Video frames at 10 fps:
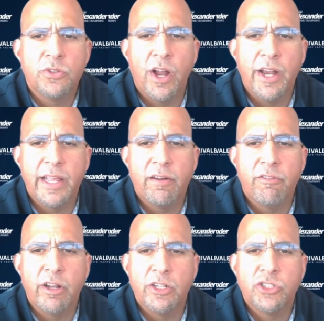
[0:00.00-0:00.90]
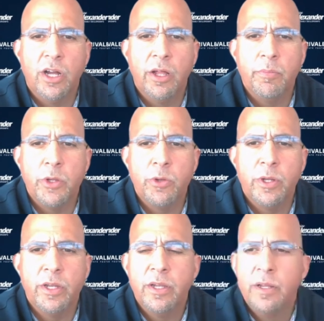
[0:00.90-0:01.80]
Trying to get Rich
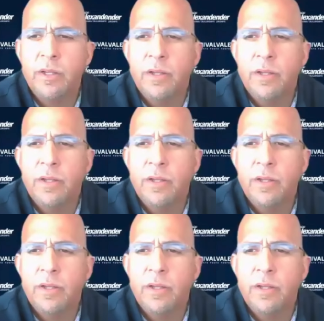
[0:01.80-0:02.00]
unmuted.